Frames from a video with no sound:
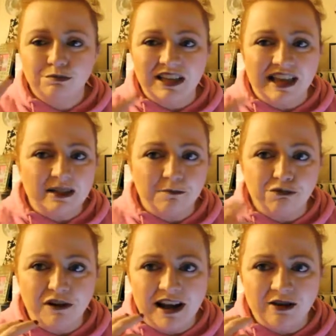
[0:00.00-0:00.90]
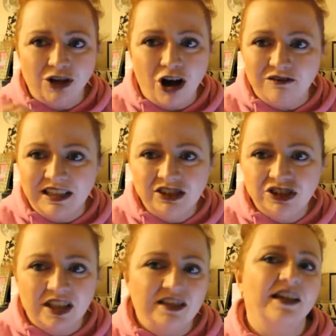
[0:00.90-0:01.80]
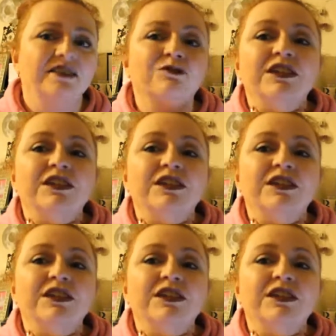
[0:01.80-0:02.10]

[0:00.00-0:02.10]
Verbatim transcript: like a brown orange and then